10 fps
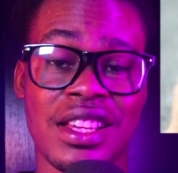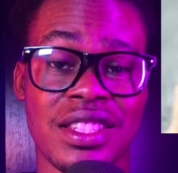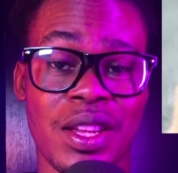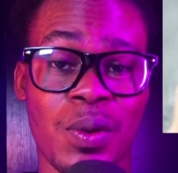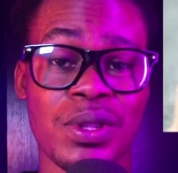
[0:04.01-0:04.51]

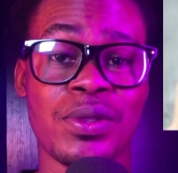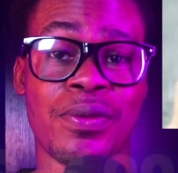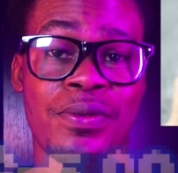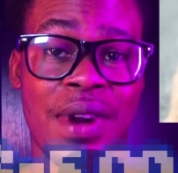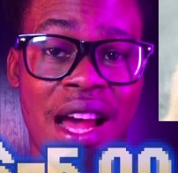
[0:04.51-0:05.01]
is equal to
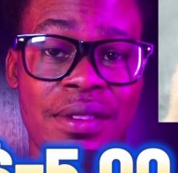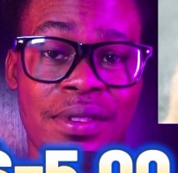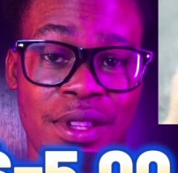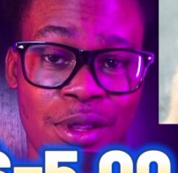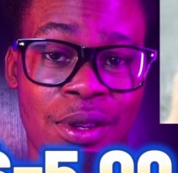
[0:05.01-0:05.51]

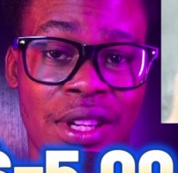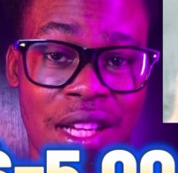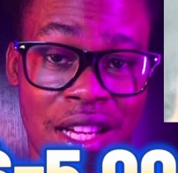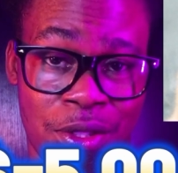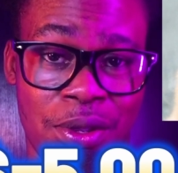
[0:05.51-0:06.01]

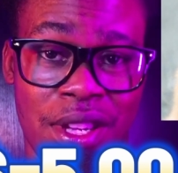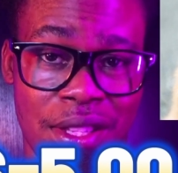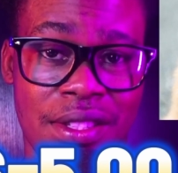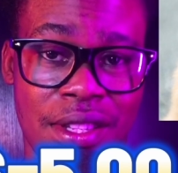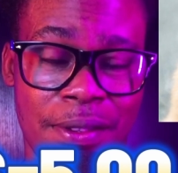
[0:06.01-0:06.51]
$5, as you
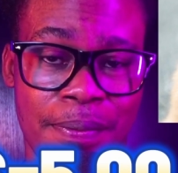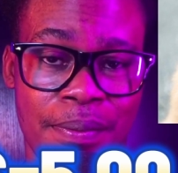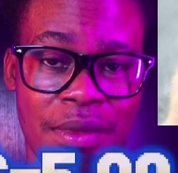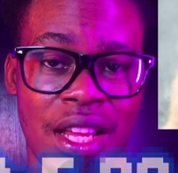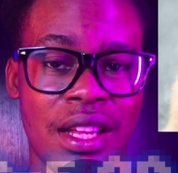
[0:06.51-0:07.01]
can see.
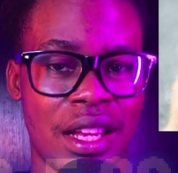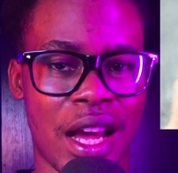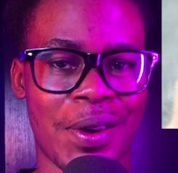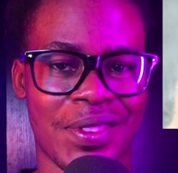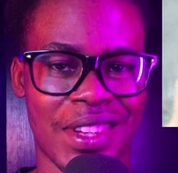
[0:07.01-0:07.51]

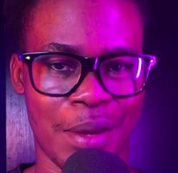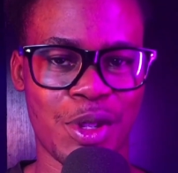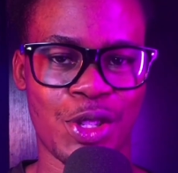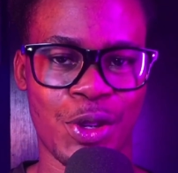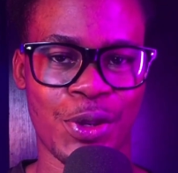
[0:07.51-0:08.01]
Now let me
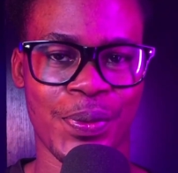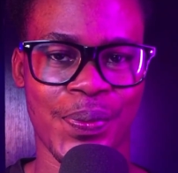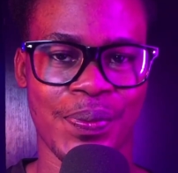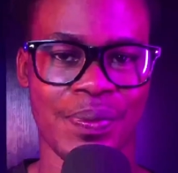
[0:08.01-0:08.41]
show you.